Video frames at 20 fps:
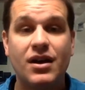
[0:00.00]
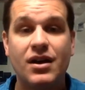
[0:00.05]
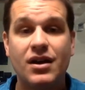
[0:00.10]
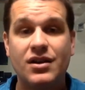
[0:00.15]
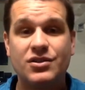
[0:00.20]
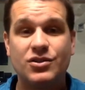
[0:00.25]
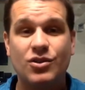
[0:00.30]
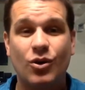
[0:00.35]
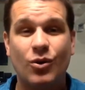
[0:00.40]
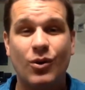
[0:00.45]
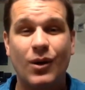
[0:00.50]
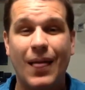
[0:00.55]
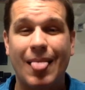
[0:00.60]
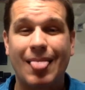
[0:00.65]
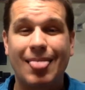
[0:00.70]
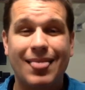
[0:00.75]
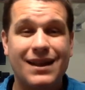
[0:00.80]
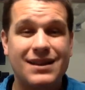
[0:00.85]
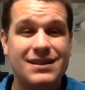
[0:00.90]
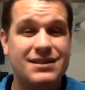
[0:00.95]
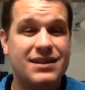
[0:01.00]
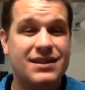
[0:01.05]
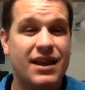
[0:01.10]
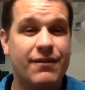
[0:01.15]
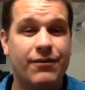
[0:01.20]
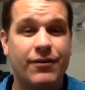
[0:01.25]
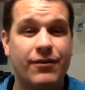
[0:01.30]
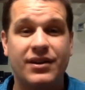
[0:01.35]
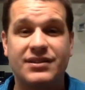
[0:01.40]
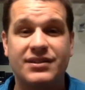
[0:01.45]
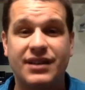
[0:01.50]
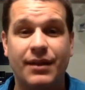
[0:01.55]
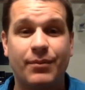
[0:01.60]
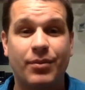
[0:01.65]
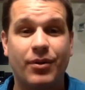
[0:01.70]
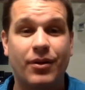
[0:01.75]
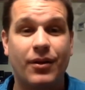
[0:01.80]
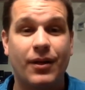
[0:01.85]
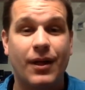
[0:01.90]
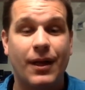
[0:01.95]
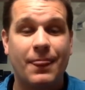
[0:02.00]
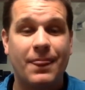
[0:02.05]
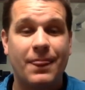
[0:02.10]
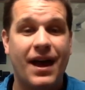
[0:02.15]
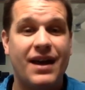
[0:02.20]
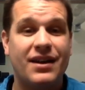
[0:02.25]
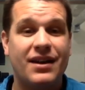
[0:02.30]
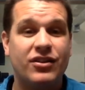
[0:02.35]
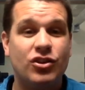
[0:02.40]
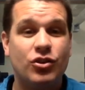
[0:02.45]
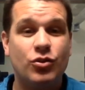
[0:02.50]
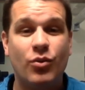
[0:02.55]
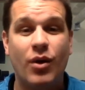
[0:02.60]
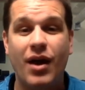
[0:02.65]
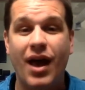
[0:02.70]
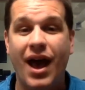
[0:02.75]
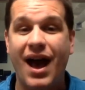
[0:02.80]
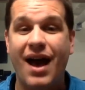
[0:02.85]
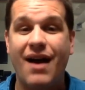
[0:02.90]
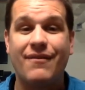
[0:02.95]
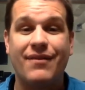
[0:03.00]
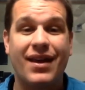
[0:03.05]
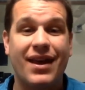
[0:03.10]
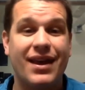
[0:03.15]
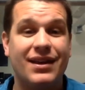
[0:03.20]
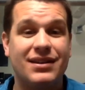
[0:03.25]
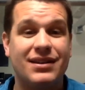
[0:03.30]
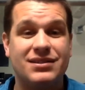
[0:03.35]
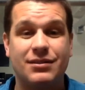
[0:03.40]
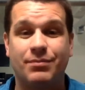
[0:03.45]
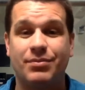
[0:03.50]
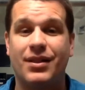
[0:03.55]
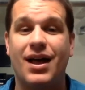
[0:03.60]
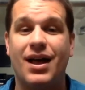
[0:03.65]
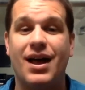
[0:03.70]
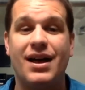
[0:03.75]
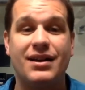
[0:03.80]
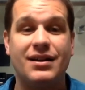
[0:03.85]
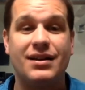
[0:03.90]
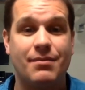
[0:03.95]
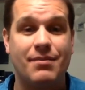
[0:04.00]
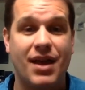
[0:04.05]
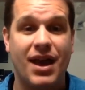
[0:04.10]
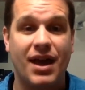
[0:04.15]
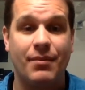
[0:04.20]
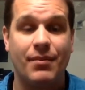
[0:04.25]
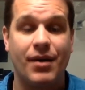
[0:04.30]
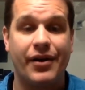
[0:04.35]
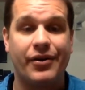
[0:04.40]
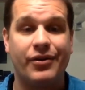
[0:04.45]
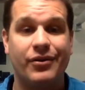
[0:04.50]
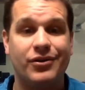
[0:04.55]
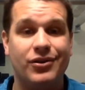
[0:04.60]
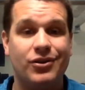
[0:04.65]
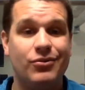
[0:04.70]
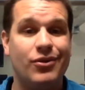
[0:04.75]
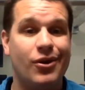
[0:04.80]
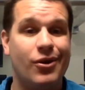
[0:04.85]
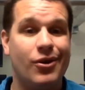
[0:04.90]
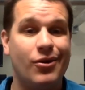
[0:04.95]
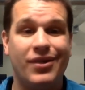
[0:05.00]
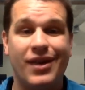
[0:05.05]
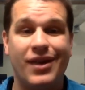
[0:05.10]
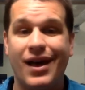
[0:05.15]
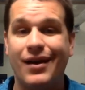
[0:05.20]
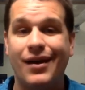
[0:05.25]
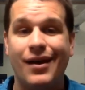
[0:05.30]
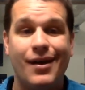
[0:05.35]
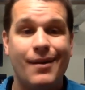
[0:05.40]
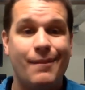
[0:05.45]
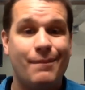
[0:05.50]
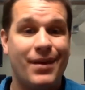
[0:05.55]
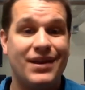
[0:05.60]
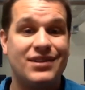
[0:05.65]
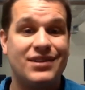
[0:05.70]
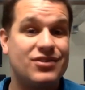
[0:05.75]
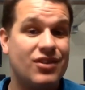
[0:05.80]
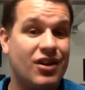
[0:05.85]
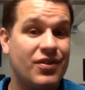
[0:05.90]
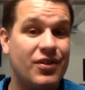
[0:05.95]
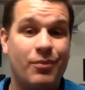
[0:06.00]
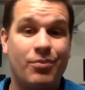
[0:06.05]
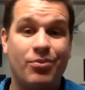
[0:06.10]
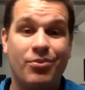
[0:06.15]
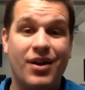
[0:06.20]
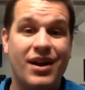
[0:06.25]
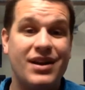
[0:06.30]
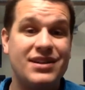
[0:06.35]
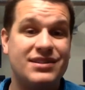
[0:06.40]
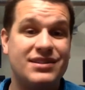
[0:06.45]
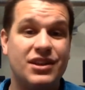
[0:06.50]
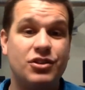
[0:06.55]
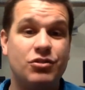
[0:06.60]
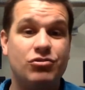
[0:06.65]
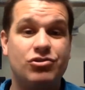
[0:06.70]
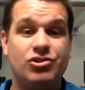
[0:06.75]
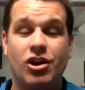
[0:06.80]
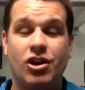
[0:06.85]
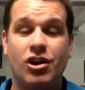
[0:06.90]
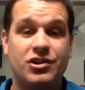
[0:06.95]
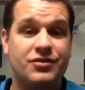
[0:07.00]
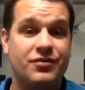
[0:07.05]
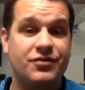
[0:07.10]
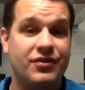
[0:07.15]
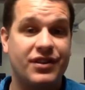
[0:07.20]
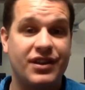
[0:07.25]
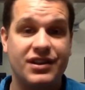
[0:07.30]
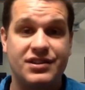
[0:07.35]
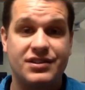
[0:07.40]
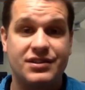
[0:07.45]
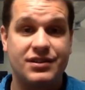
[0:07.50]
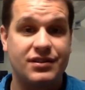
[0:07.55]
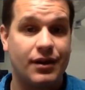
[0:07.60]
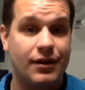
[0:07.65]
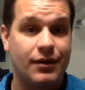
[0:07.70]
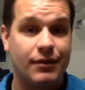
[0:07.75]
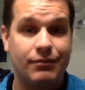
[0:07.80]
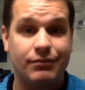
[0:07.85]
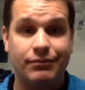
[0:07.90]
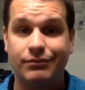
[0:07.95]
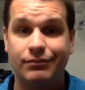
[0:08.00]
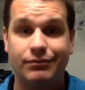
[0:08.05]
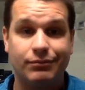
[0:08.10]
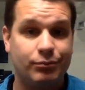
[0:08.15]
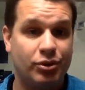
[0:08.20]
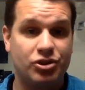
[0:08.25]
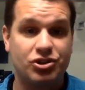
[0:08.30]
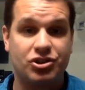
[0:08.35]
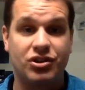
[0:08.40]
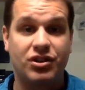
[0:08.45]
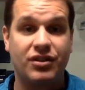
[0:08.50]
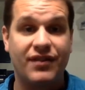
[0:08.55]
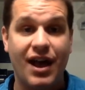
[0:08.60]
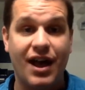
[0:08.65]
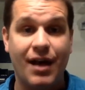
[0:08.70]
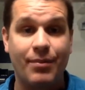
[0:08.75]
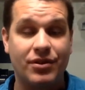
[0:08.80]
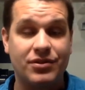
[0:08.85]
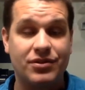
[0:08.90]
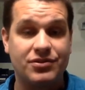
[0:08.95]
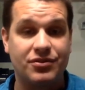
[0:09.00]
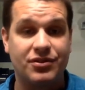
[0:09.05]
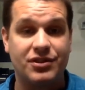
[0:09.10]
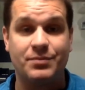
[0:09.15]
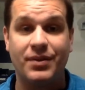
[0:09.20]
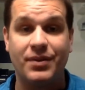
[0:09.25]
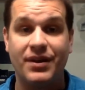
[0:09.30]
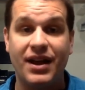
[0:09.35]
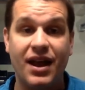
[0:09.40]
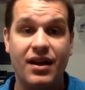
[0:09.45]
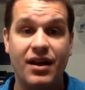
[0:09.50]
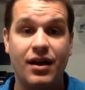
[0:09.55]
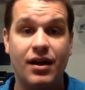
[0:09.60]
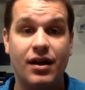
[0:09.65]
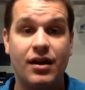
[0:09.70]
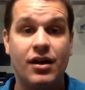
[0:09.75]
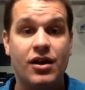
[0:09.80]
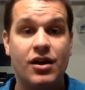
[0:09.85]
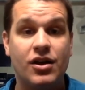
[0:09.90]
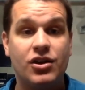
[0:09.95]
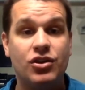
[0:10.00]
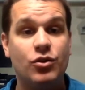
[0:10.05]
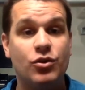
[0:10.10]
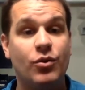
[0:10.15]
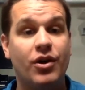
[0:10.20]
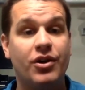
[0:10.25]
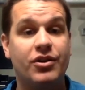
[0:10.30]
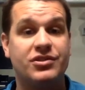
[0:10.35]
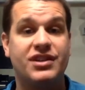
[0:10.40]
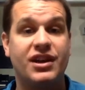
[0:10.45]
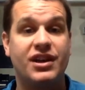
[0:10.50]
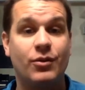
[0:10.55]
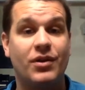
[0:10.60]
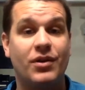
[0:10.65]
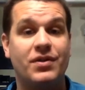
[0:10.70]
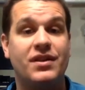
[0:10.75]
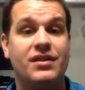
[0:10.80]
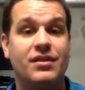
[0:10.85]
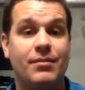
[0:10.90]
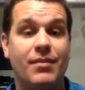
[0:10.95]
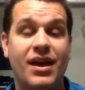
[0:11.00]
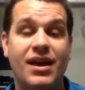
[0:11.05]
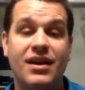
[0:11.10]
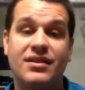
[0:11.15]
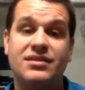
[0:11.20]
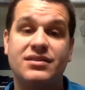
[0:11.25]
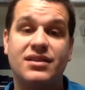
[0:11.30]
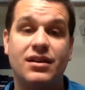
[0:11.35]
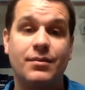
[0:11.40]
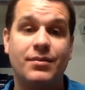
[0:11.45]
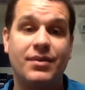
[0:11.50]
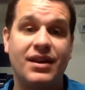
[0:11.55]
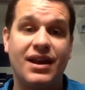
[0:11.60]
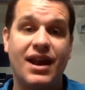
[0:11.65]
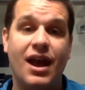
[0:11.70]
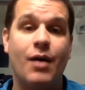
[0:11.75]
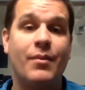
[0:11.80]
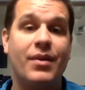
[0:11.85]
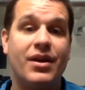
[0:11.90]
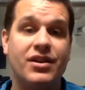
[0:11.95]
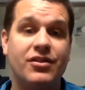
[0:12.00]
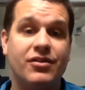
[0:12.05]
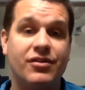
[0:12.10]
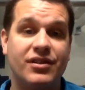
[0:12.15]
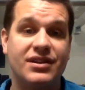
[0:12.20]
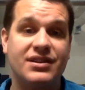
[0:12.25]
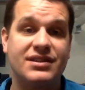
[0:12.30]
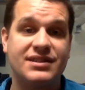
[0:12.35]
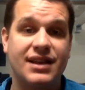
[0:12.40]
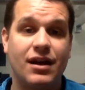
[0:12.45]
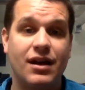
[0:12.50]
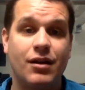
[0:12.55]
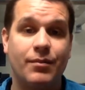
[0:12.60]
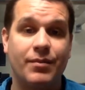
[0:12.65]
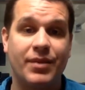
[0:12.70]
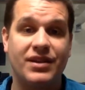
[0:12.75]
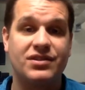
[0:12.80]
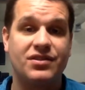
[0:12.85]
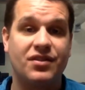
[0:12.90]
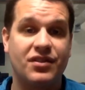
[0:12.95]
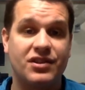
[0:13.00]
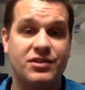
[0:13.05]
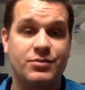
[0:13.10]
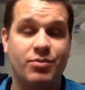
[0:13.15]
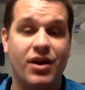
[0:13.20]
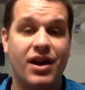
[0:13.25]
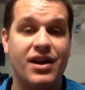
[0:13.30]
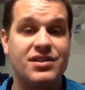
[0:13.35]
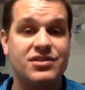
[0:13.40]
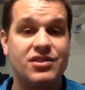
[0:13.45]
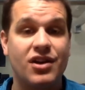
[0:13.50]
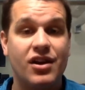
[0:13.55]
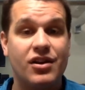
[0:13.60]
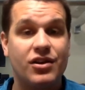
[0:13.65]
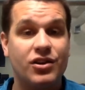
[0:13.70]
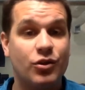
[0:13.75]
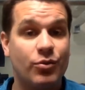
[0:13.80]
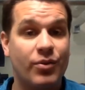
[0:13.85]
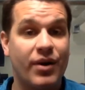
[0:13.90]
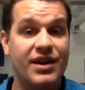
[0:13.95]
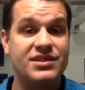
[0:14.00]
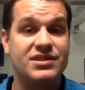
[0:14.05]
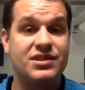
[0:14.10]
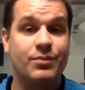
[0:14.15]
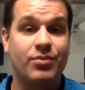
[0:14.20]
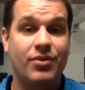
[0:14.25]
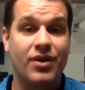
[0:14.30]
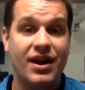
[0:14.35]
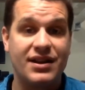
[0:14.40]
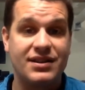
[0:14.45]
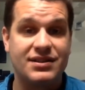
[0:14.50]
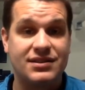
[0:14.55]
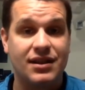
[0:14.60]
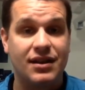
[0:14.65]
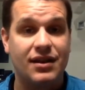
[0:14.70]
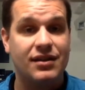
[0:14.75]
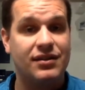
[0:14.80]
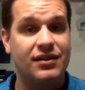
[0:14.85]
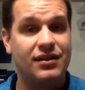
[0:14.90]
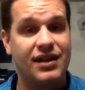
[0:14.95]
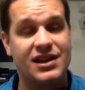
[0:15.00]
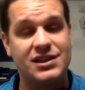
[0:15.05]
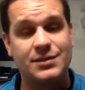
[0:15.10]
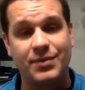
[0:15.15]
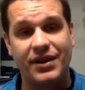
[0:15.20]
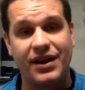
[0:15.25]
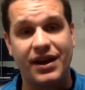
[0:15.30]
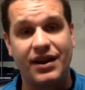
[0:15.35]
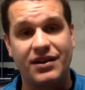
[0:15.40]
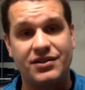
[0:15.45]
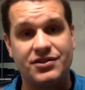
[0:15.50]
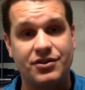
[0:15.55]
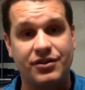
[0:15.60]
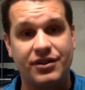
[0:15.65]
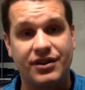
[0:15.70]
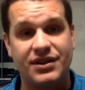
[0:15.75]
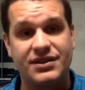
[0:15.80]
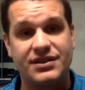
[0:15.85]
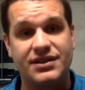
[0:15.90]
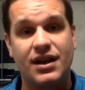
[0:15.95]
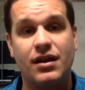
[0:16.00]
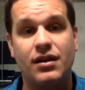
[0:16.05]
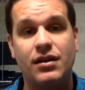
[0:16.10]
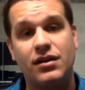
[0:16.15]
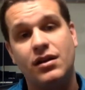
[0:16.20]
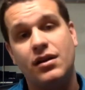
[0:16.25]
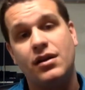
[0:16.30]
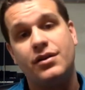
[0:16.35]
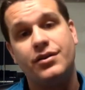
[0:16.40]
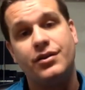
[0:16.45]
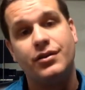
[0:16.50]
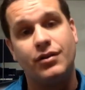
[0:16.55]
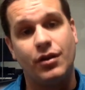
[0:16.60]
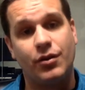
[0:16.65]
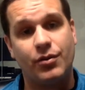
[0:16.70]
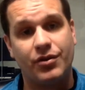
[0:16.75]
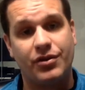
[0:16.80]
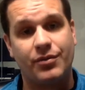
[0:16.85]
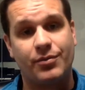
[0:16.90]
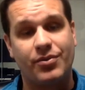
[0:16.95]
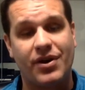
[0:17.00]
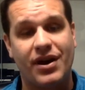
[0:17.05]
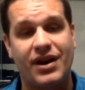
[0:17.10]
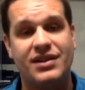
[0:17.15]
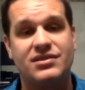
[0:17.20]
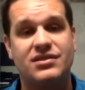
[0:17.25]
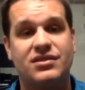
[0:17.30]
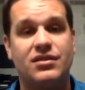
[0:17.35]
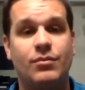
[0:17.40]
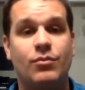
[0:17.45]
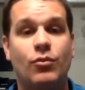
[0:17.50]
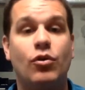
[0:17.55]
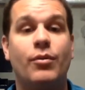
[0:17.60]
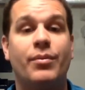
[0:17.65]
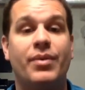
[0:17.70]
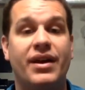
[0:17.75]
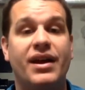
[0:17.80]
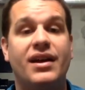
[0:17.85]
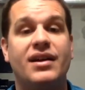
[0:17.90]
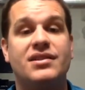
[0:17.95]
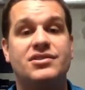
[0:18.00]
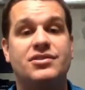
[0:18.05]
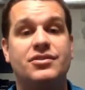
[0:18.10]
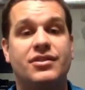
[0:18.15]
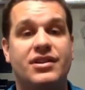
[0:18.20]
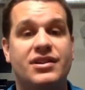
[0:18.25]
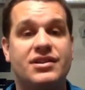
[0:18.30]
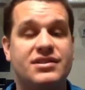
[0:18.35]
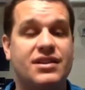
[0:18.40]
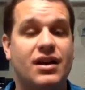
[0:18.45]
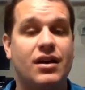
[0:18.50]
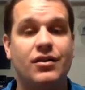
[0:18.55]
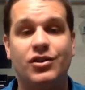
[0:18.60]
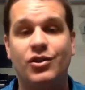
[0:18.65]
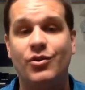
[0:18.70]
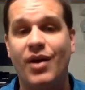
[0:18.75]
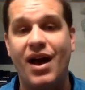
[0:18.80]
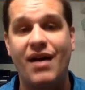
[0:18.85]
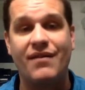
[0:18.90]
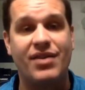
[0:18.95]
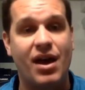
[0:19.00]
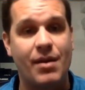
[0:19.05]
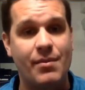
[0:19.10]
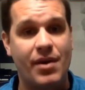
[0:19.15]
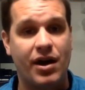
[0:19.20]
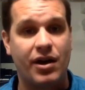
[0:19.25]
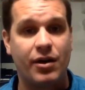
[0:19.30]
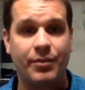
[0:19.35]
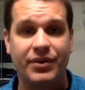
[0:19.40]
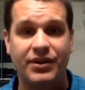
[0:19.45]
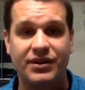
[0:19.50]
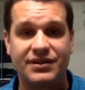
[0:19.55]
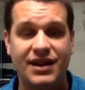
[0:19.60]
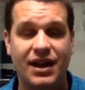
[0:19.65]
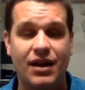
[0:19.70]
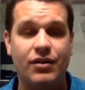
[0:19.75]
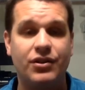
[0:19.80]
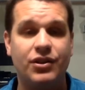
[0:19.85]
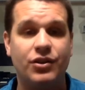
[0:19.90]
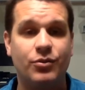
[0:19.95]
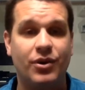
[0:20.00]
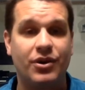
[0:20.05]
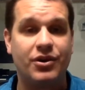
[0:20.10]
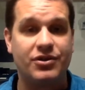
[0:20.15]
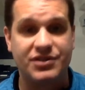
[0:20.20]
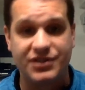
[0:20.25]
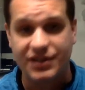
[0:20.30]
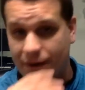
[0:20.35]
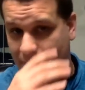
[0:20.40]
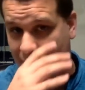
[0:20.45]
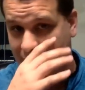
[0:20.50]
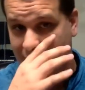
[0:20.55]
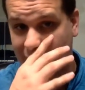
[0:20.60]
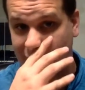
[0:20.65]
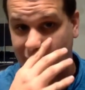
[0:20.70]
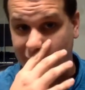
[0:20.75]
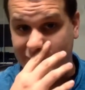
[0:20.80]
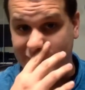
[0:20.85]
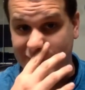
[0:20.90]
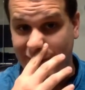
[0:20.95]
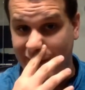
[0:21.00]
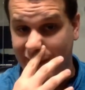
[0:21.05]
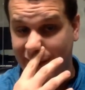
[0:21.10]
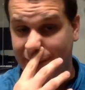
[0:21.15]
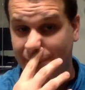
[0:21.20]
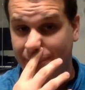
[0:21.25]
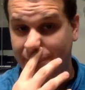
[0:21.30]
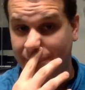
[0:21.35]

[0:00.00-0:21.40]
So let's say, for example, that you have a supply and demand model. You know that based on the price that you charge for this bushel of apples or this banana, you understand what the demand is going to be and how many you're going to sell based on this price. You raise the price, the less bananas you're going to sell. You lower the price, the more bananas you're going to sell. You have that model built out. You understand what that looks like.